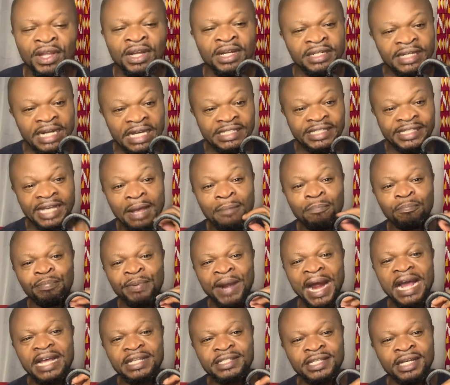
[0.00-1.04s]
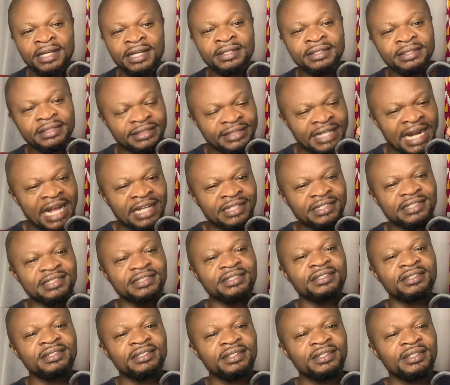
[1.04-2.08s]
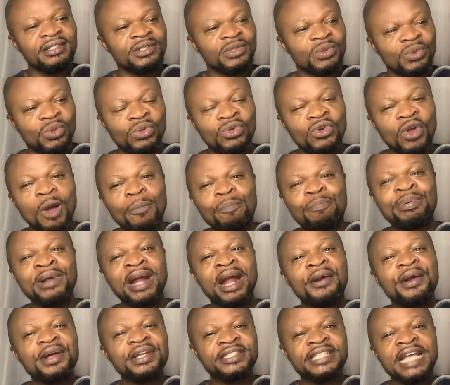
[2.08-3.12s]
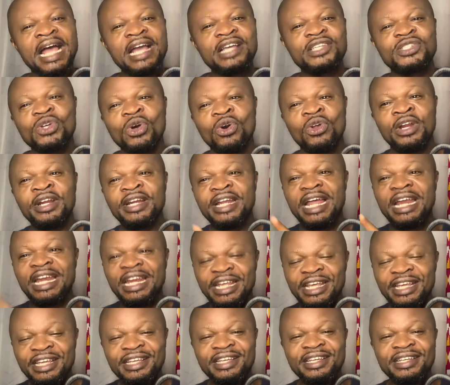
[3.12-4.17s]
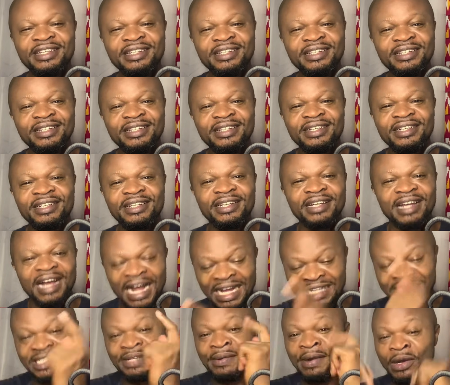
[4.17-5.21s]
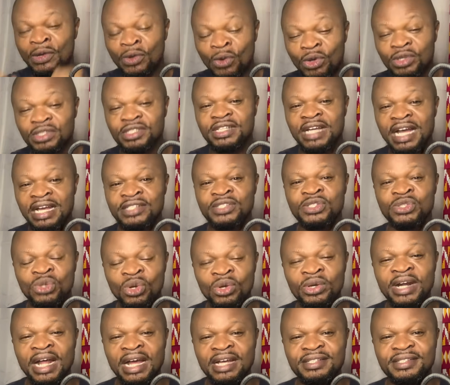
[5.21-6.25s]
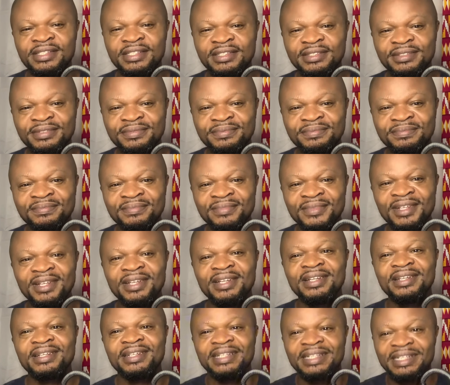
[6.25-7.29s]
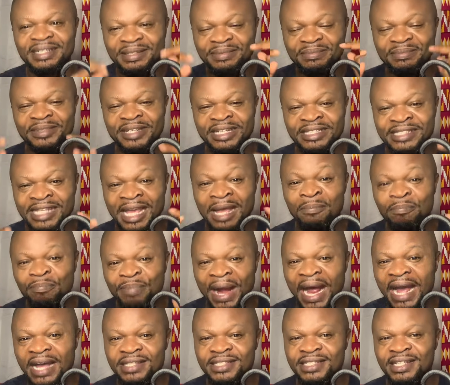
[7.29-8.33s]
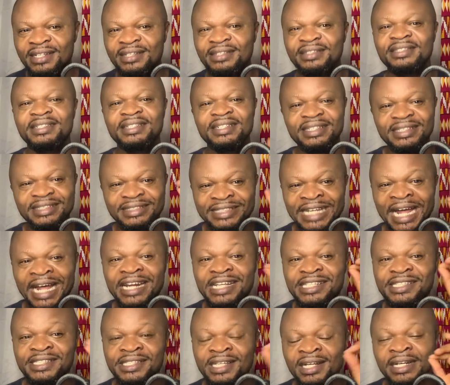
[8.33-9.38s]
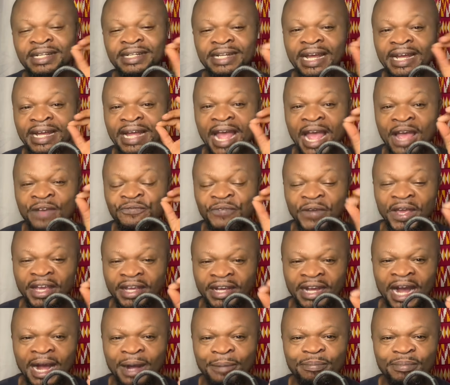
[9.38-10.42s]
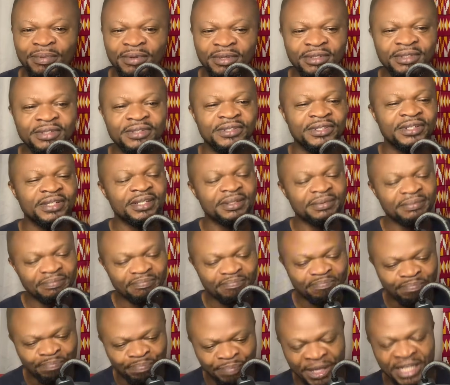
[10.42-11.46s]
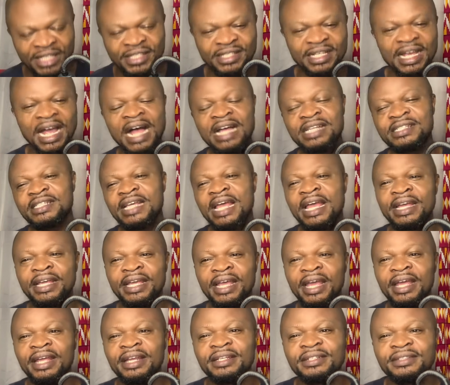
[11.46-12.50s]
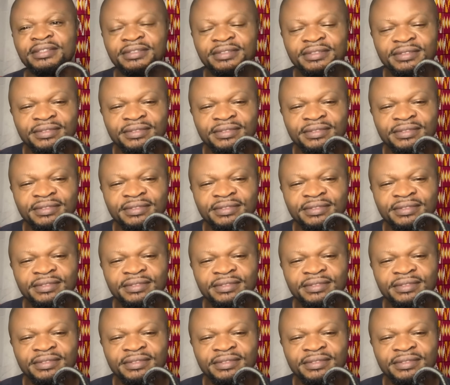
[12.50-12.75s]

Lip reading: The same Brighton that could not prioritize only the league, as our coach has told us. The same Brighton that is still in the FA Cup beat us again.